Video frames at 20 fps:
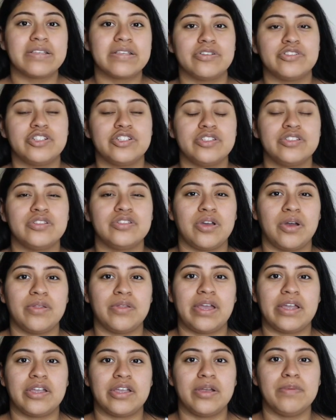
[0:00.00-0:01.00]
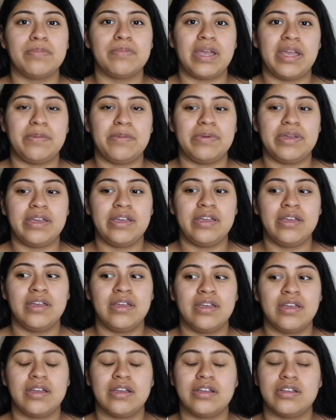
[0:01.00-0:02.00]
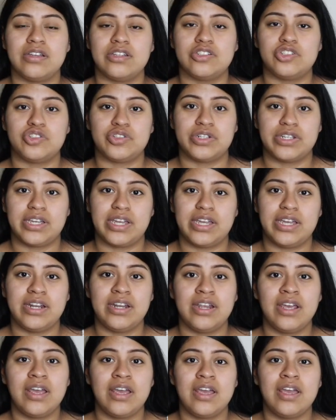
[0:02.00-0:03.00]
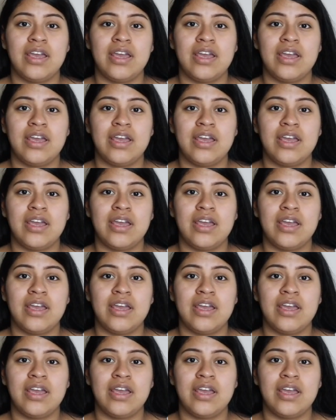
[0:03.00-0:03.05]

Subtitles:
just know that your baby is drinking,